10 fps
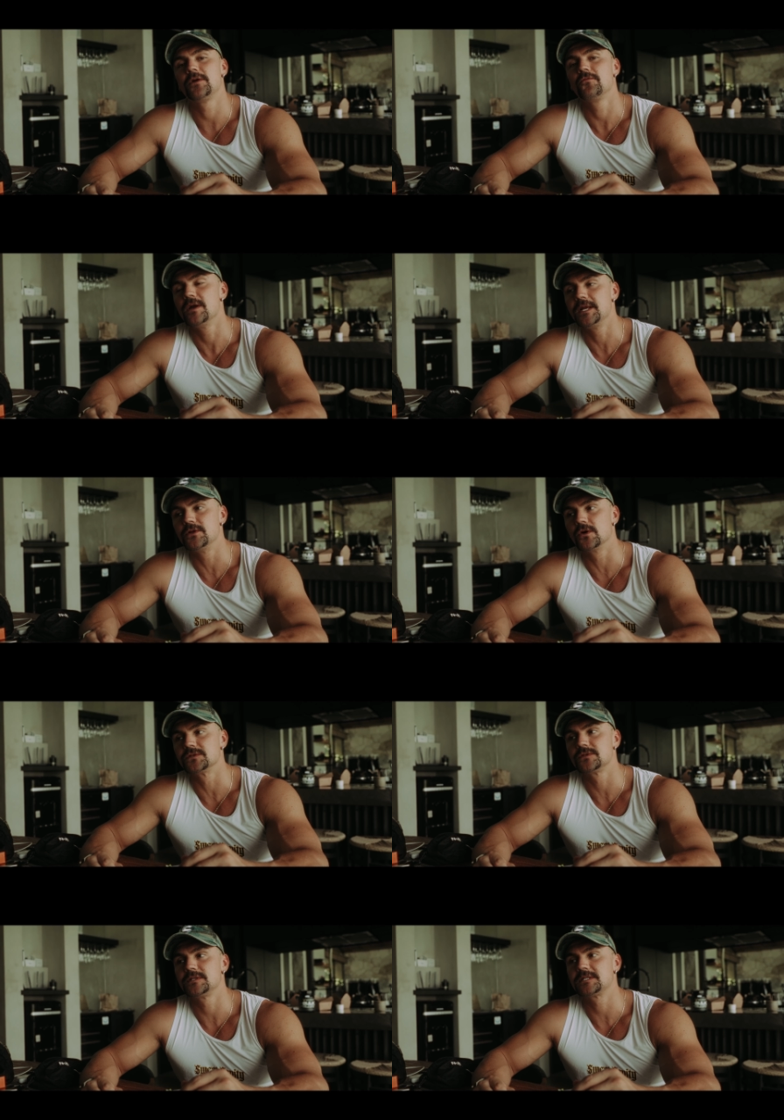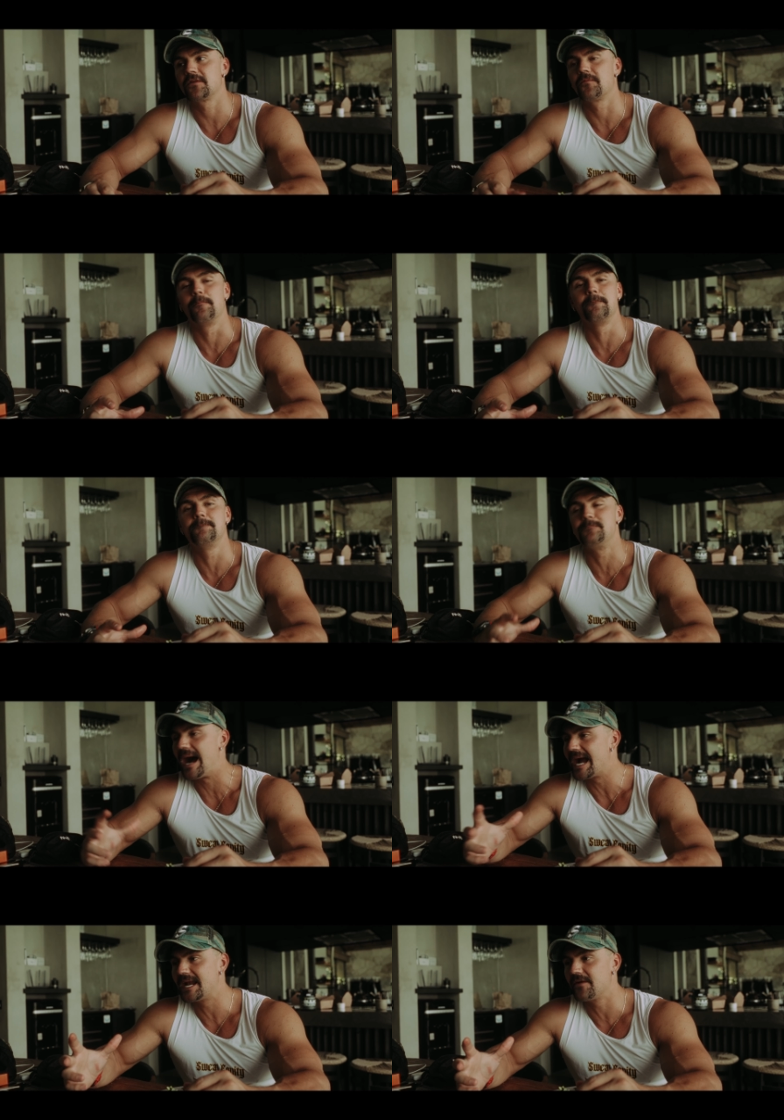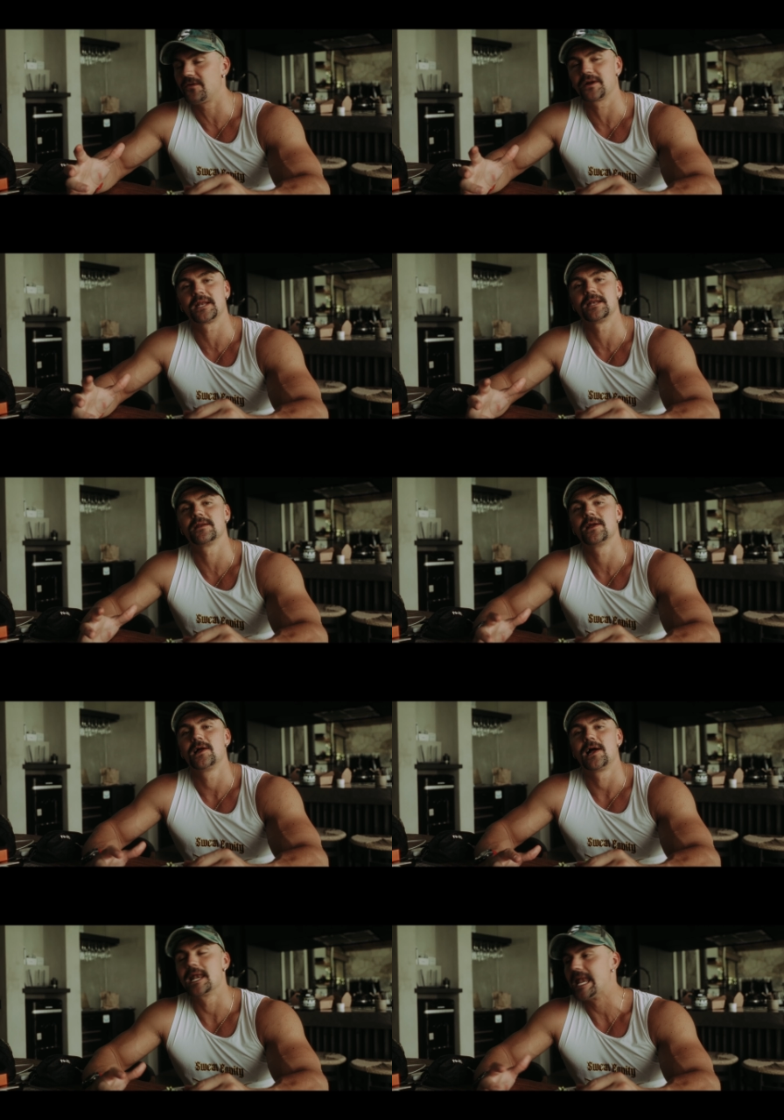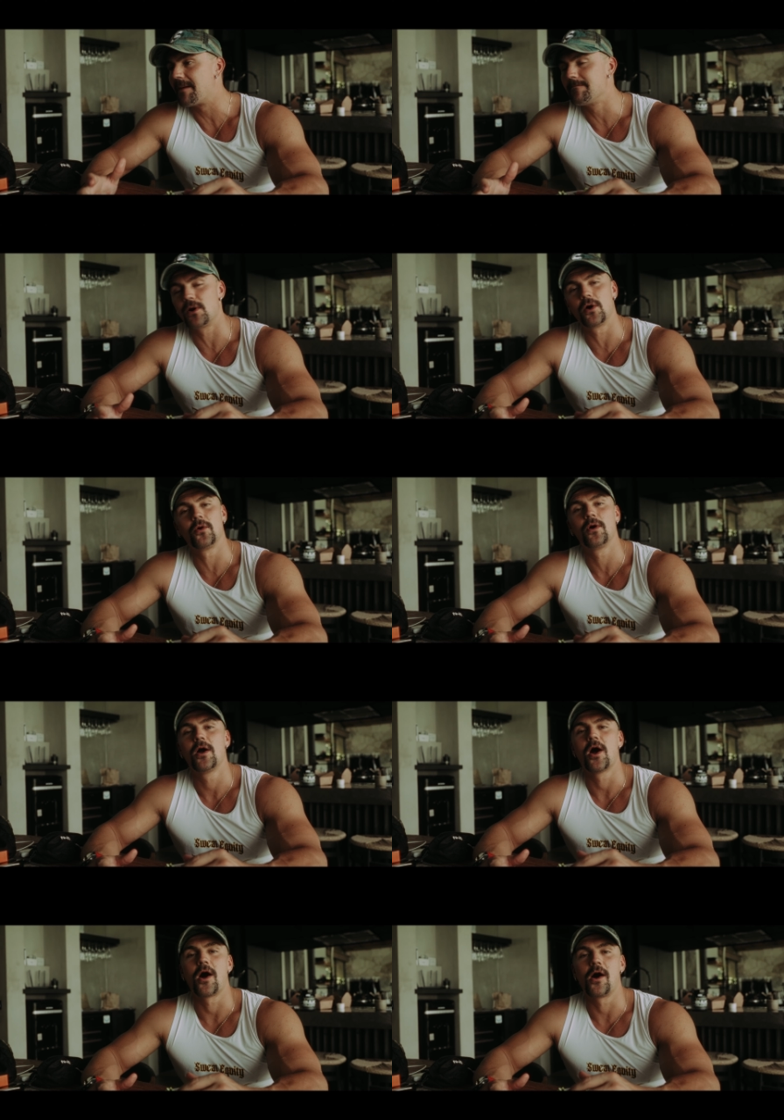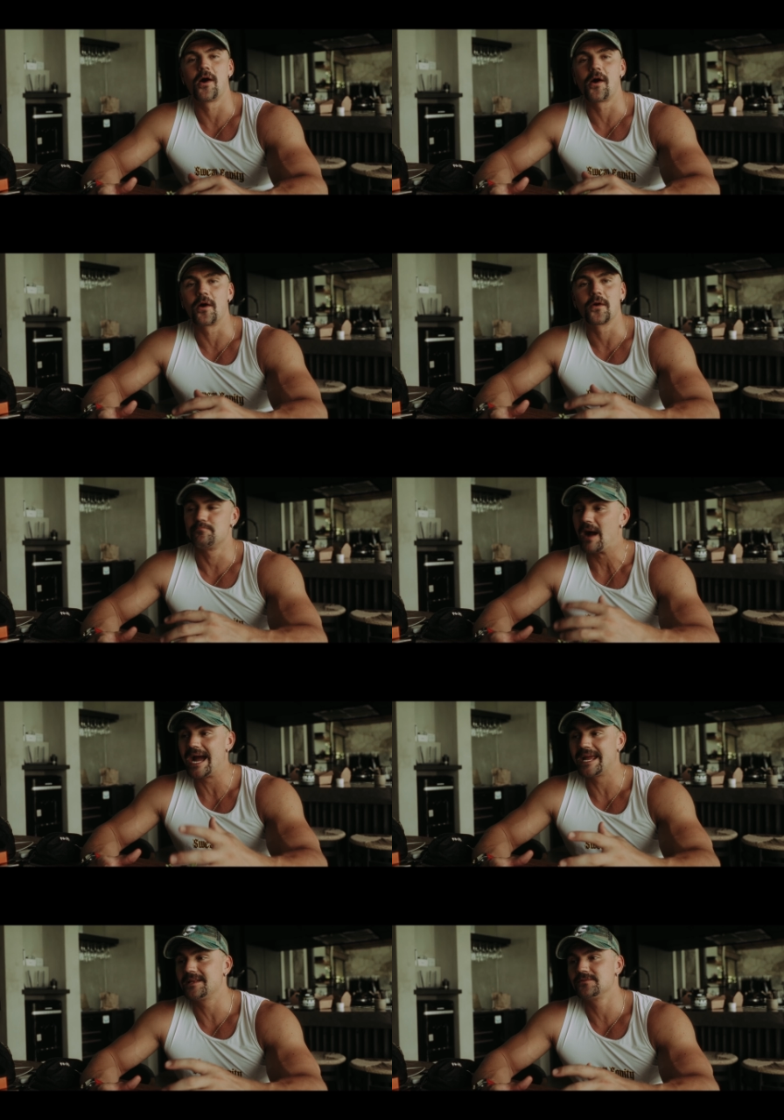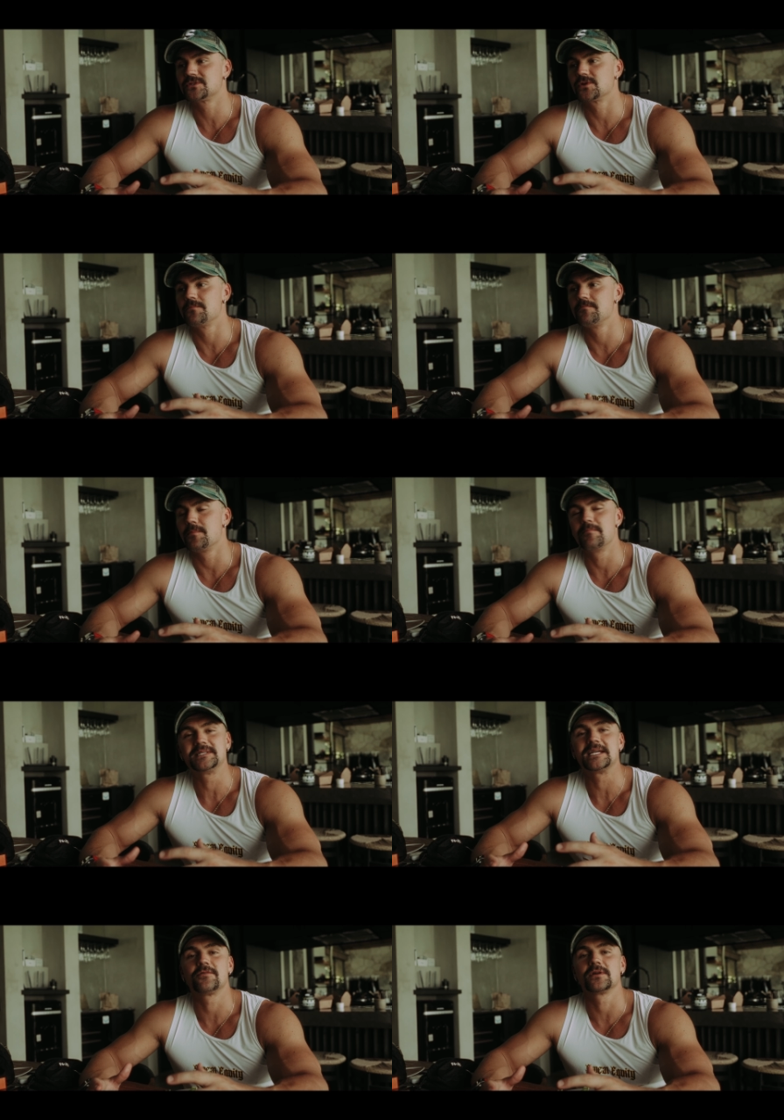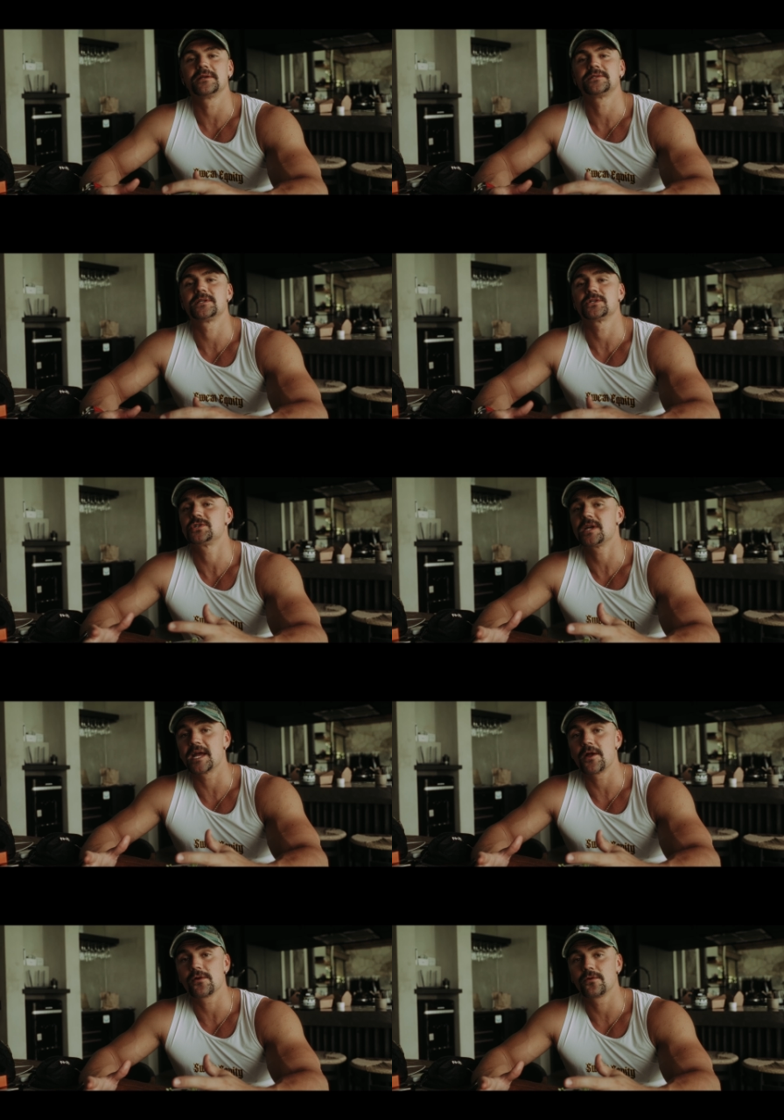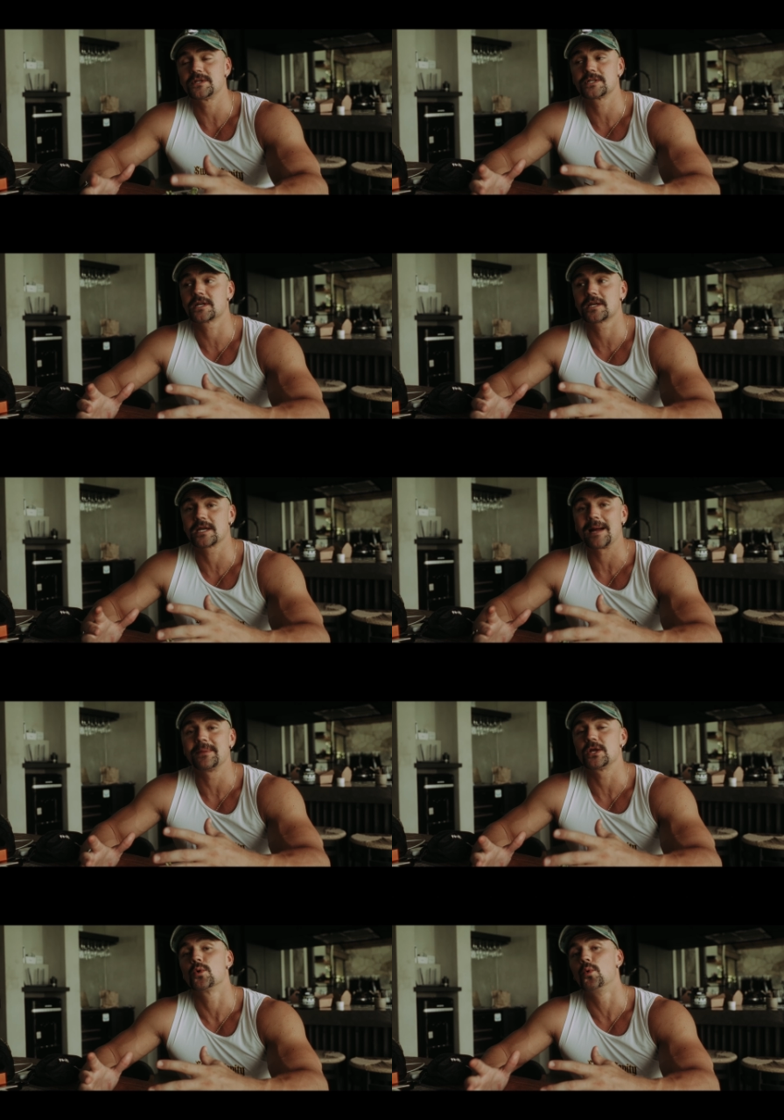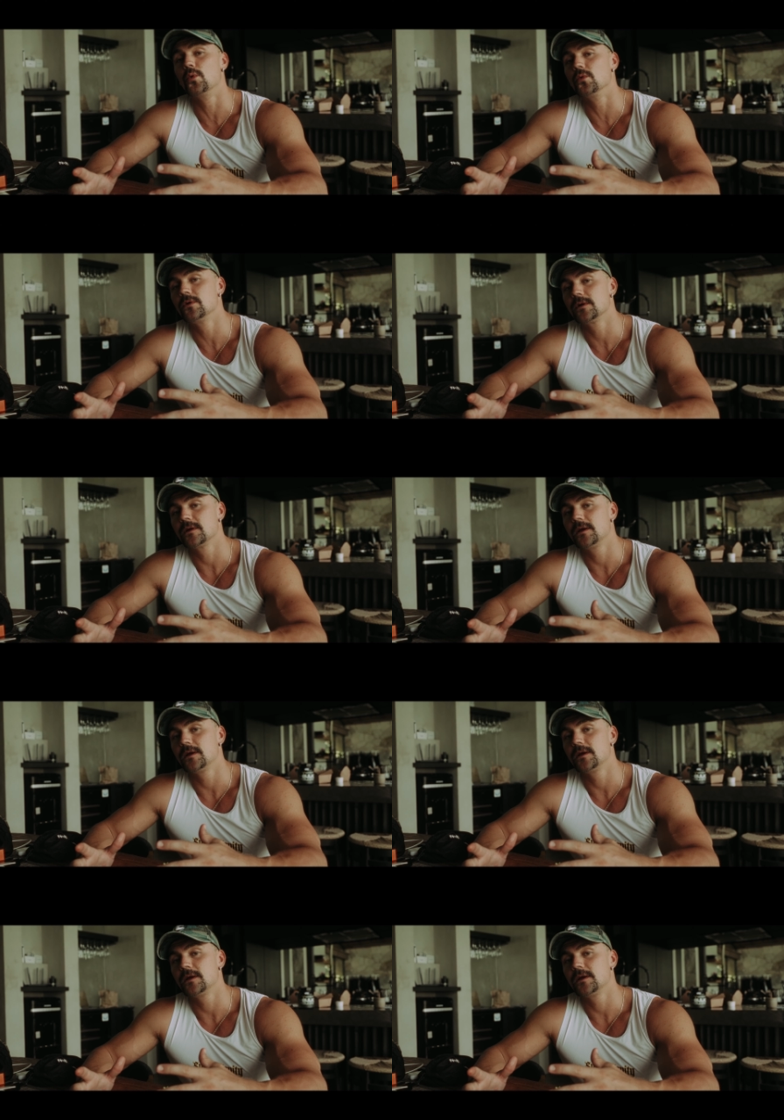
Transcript: It really does. Instead of buying a fucking Lambo or buying some materialistic shit, which can be cool,